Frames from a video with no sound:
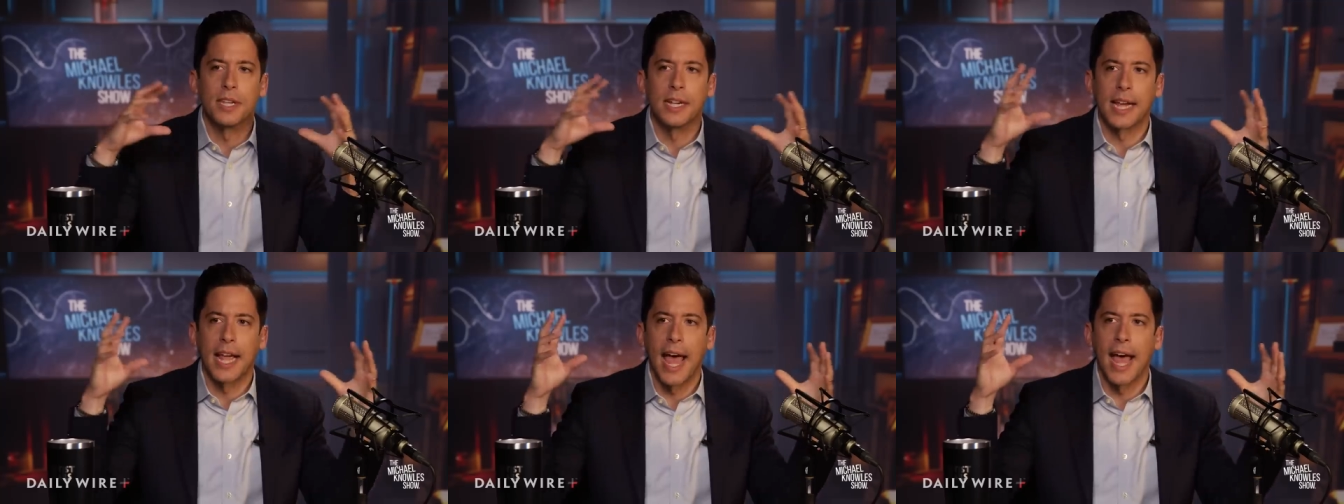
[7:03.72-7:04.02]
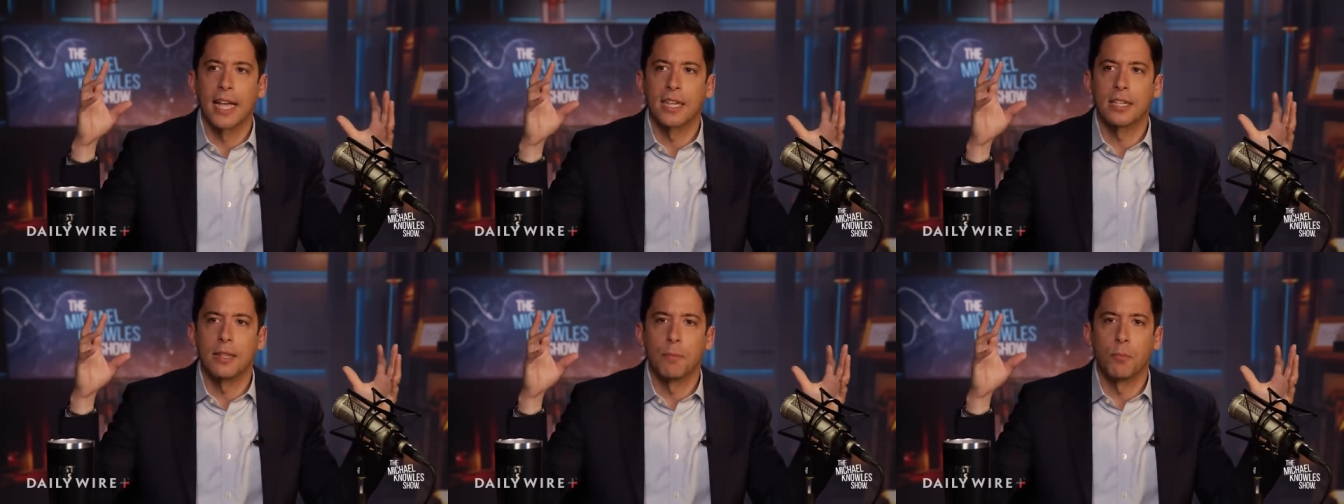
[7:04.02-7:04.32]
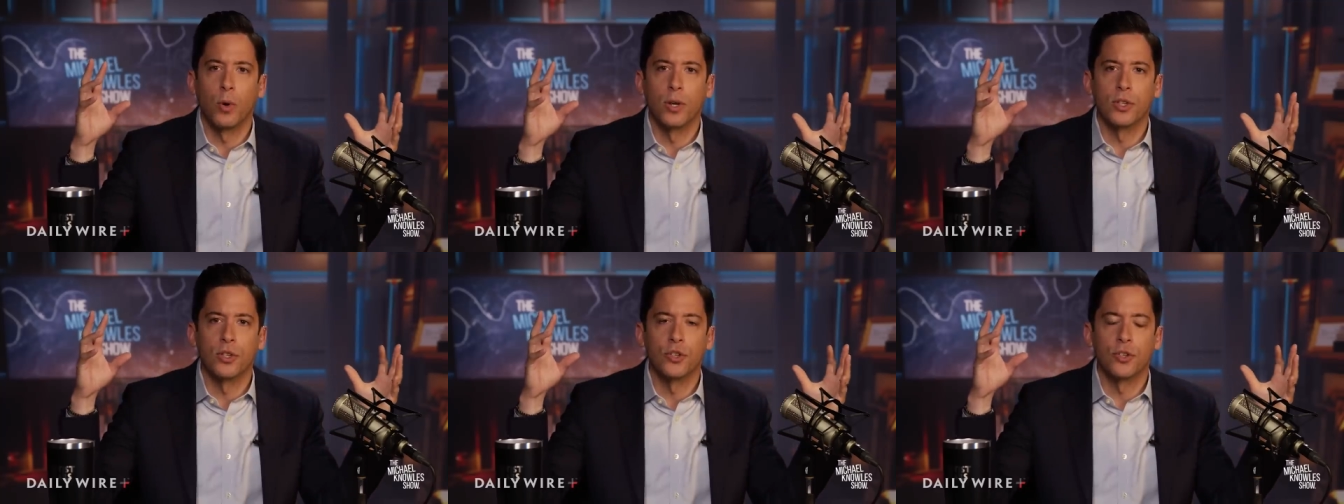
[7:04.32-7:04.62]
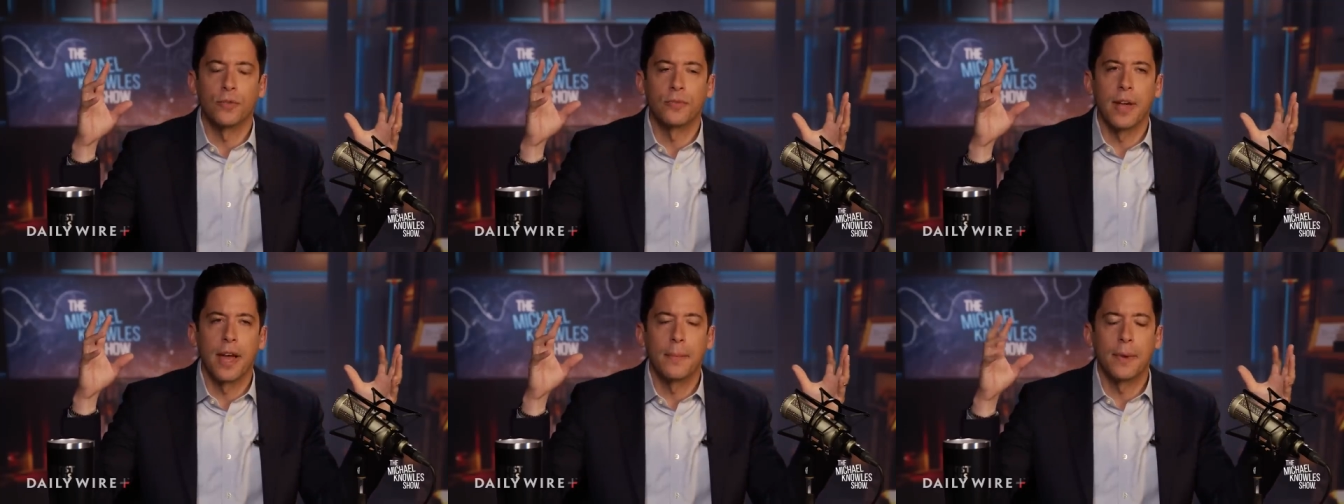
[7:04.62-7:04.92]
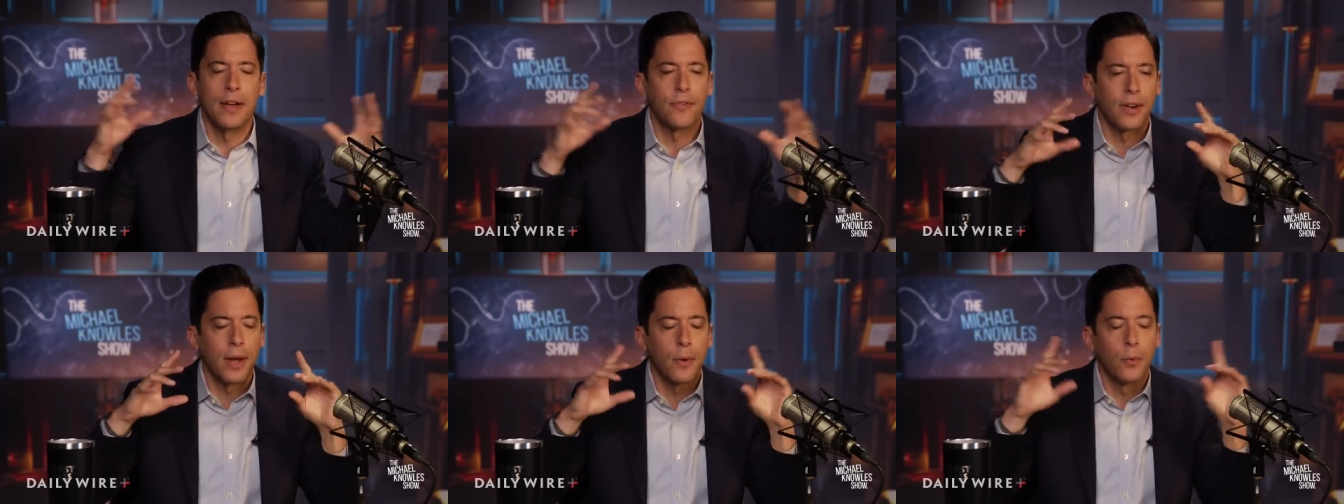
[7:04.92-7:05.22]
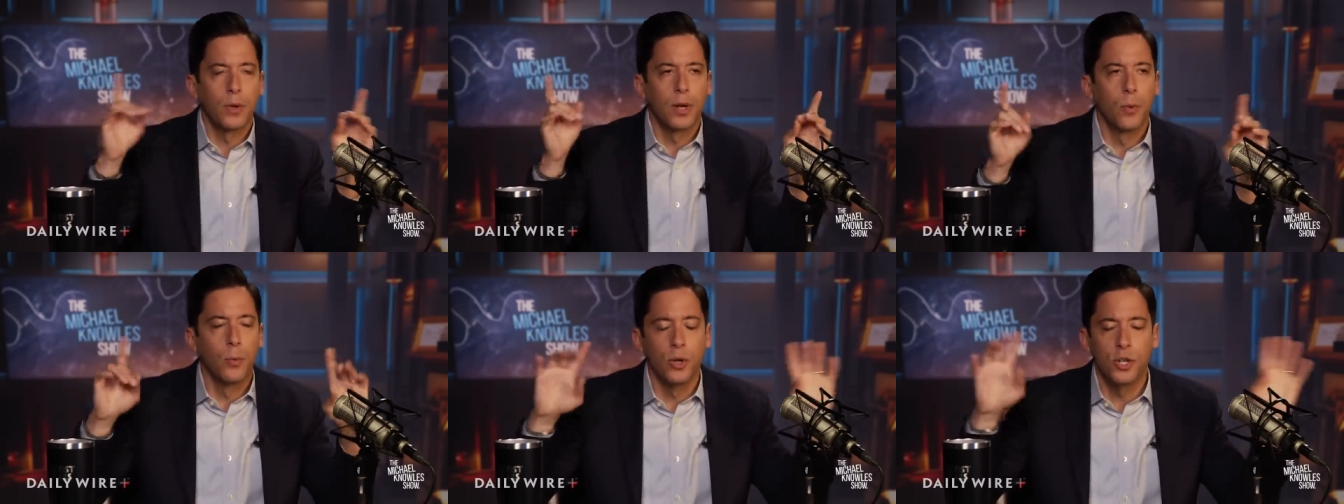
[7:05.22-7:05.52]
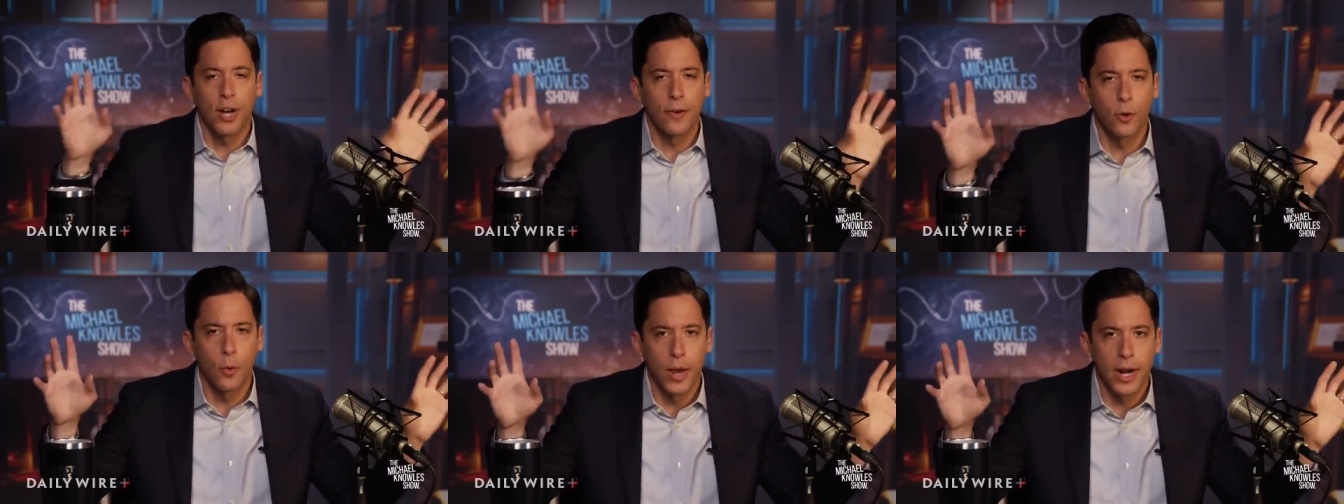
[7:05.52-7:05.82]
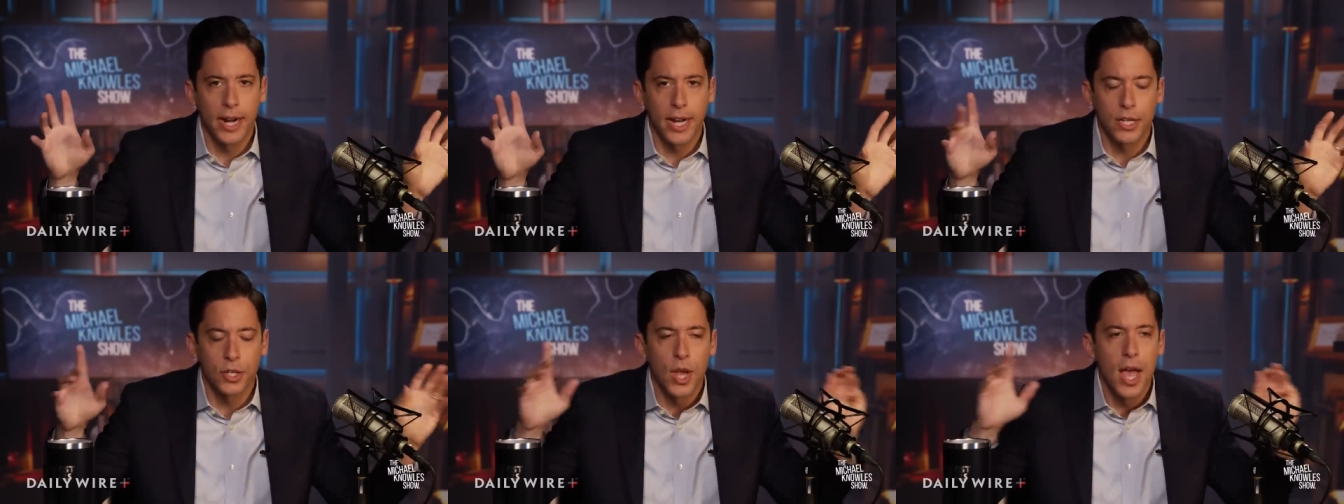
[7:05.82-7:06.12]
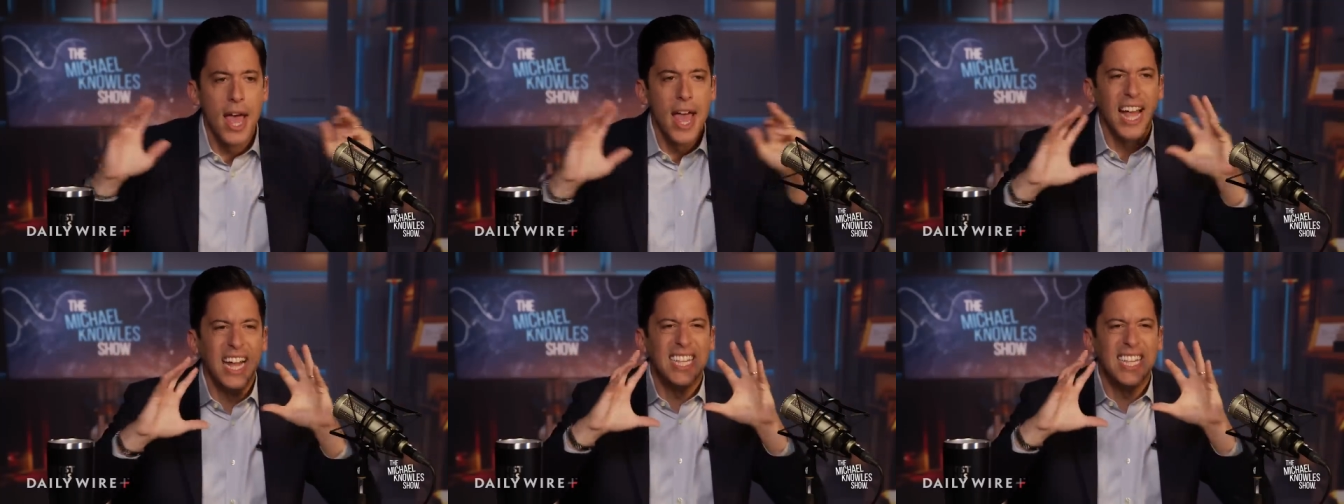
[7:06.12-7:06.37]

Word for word: is a gas that poisons your family. I forget Wh- whichever one it is.